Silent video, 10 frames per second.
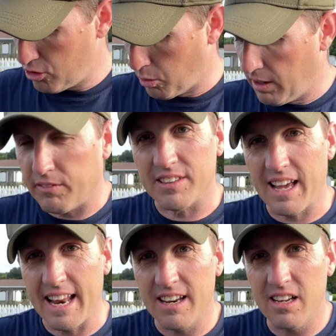12, and
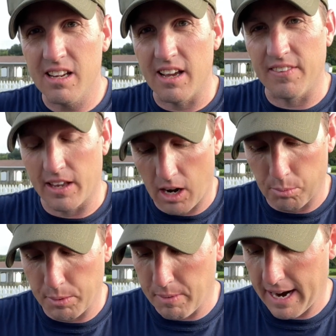10, and then I'll
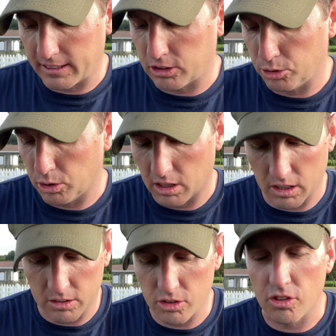be back to
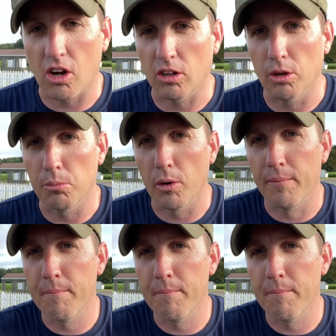talk a little more.